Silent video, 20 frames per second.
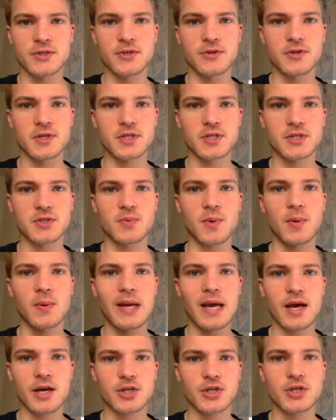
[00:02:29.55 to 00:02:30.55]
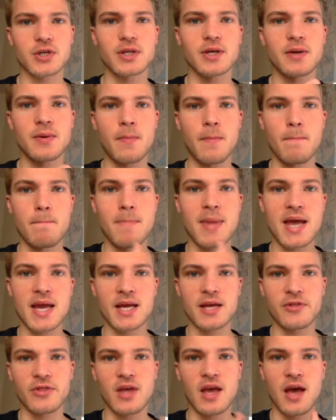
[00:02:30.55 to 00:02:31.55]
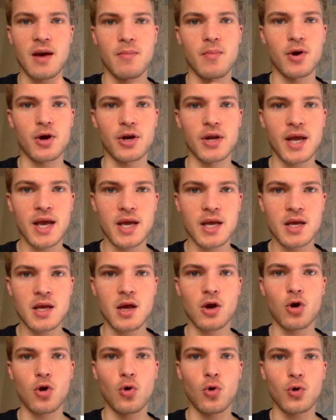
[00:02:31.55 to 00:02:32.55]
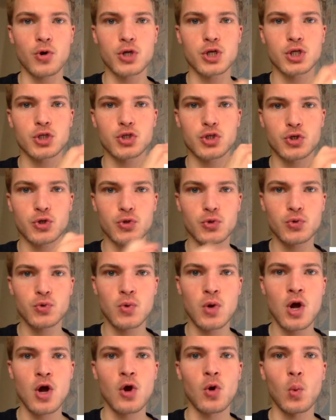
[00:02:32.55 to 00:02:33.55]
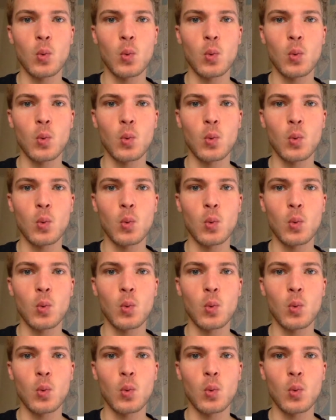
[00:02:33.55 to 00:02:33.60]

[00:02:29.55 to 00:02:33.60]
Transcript: So this is where we actually make the mRNA according to